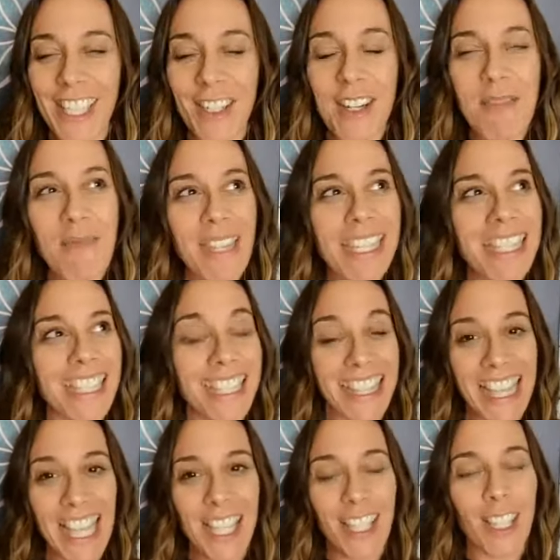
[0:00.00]
You're amazing.
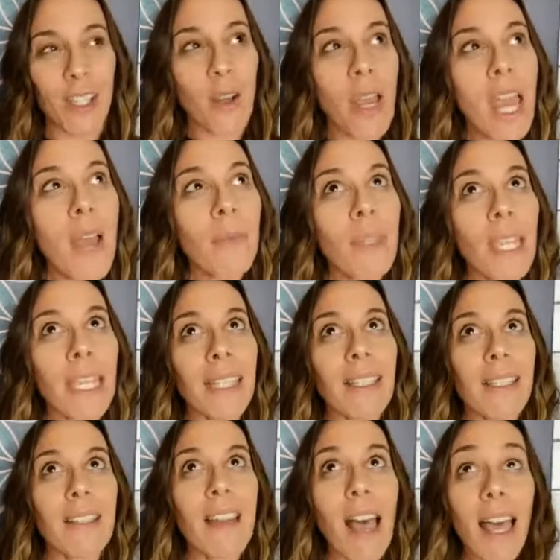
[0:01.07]
Thank you.
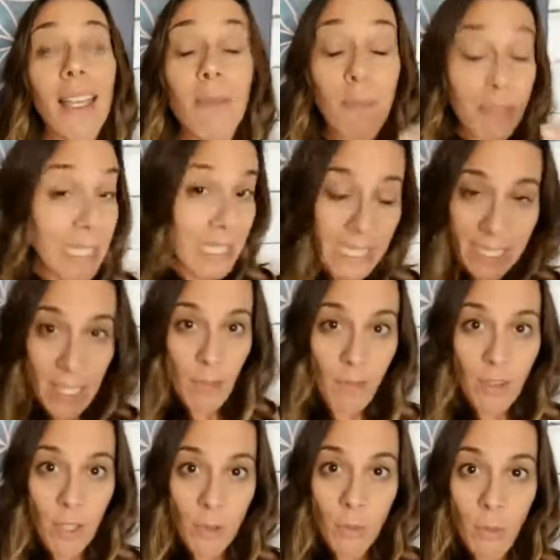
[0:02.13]
It's not being
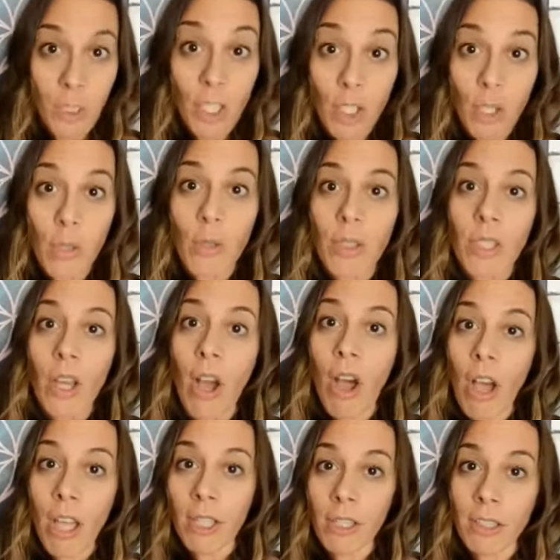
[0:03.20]
selfish when we choose to
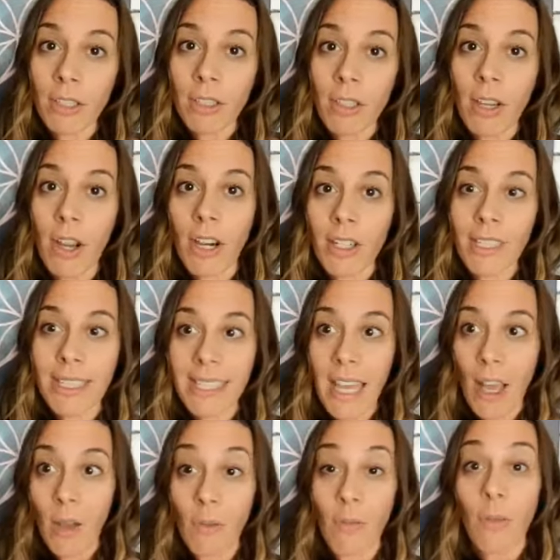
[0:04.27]
honor
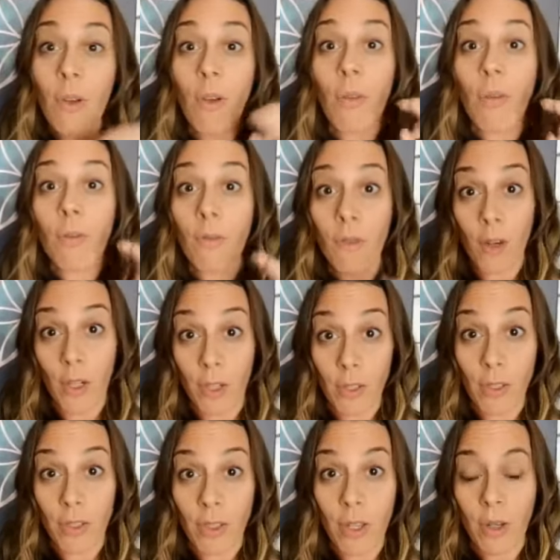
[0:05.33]
ourselves
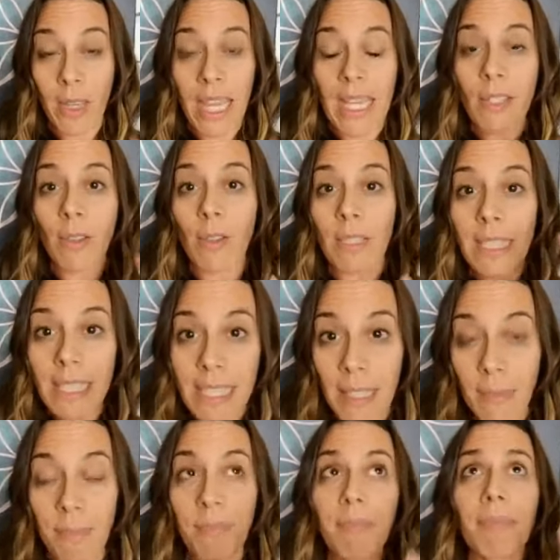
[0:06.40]
first. Okay, so
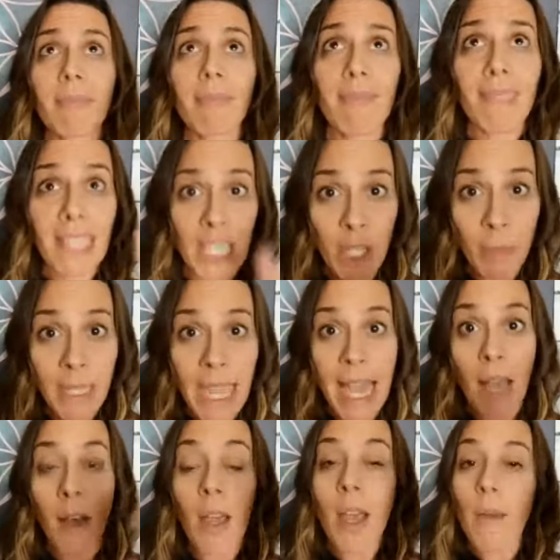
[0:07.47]
listen, hear me
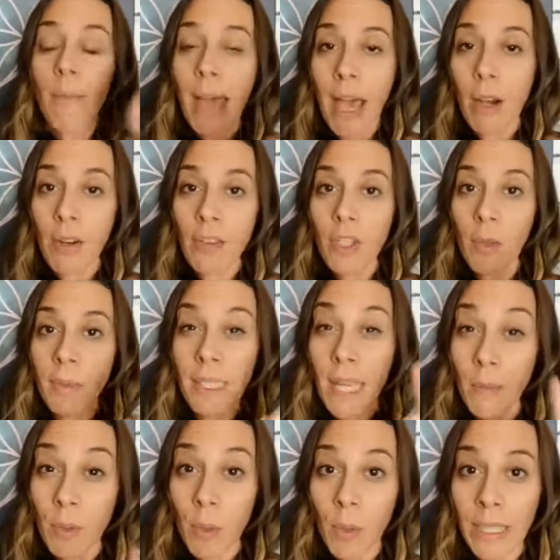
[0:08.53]
out. Power Showing
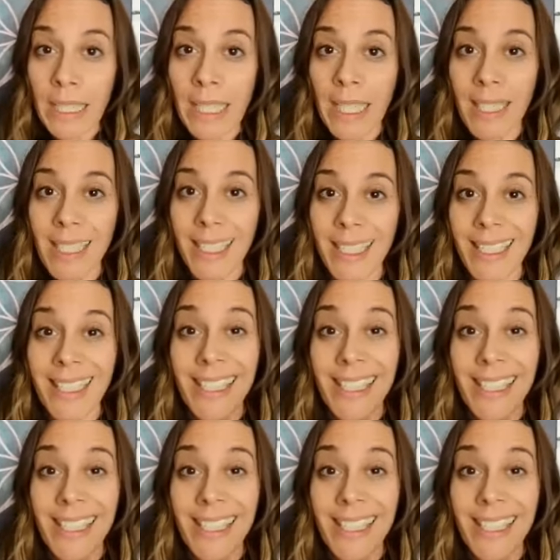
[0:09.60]
Up 2019.